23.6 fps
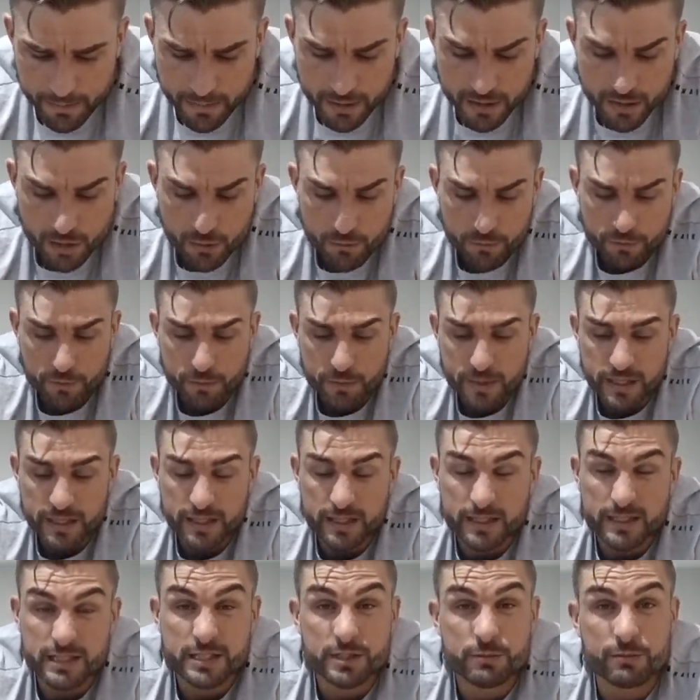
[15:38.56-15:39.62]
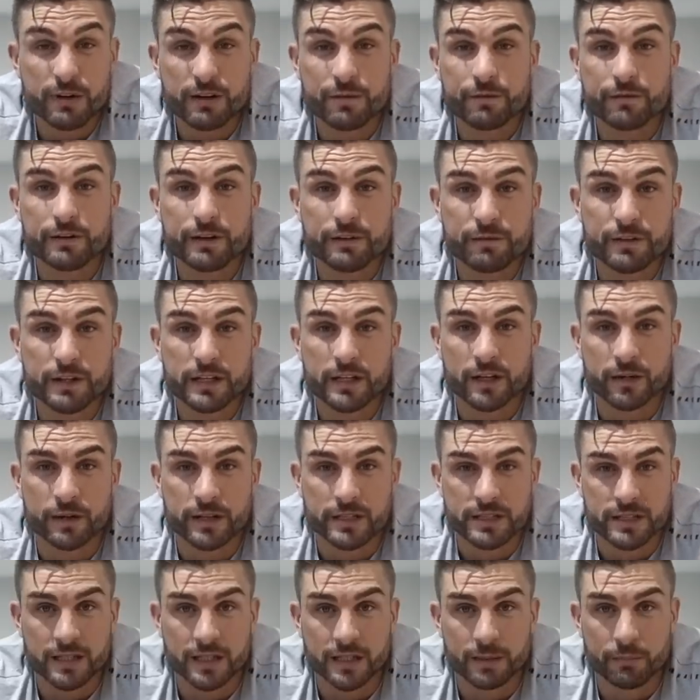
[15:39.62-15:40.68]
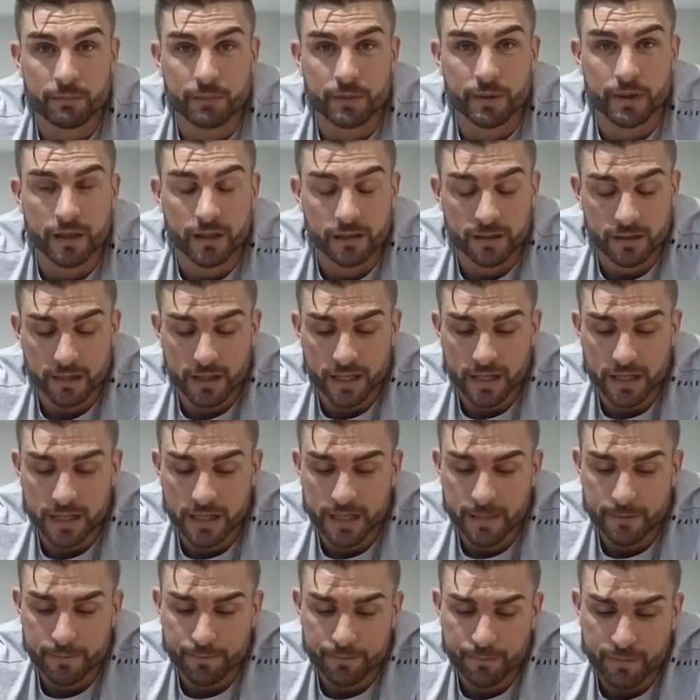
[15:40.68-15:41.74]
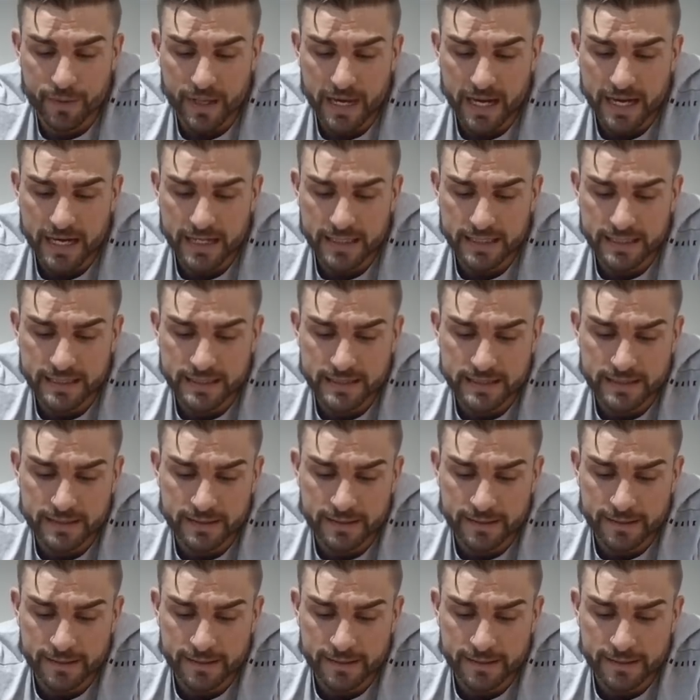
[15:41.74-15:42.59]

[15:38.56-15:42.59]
So for me, this is my fifth year going into Olympia, and